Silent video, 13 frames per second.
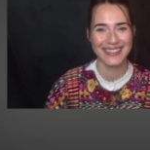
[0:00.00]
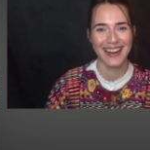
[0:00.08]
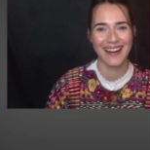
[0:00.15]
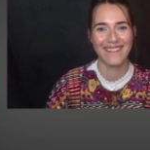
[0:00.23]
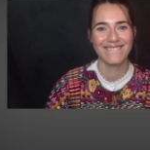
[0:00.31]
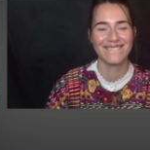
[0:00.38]

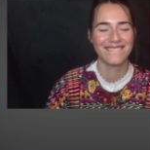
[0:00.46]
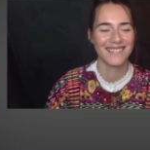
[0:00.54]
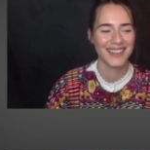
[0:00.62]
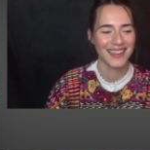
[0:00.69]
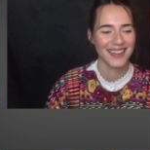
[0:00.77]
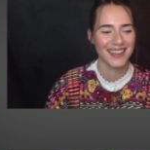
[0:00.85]
Um
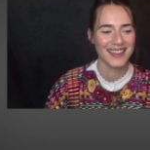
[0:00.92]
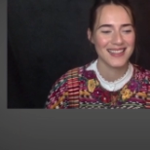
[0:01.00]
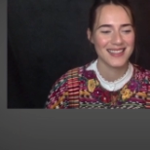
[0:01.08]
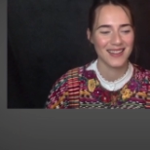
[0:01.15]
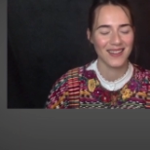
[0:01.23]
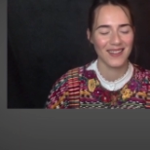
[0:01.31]

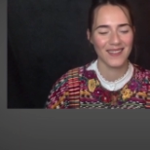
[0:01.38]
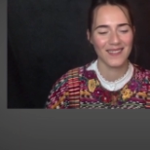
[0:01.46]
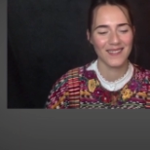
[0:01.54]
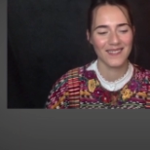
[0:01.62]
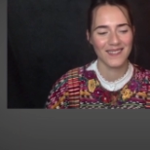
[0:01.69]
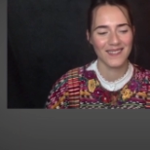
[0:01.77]

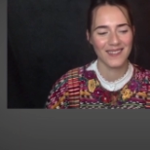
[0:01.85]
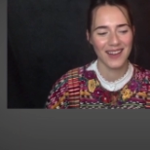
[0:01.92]
so